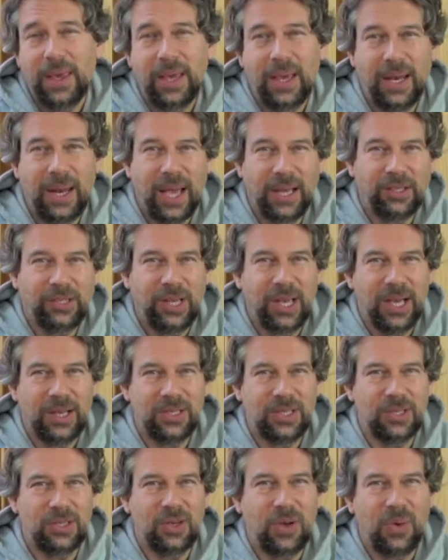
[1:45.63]
it actually
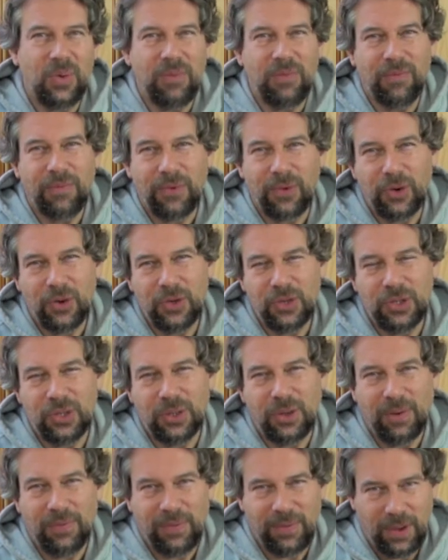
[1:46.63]
has its own
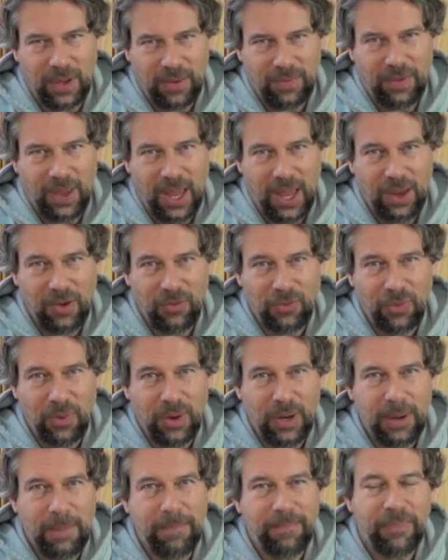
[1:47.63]
version of
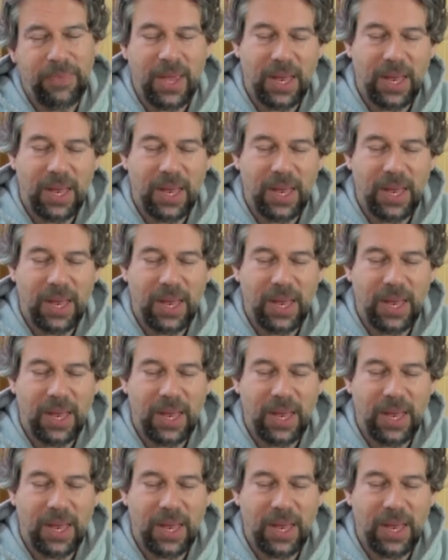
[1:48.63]
Android.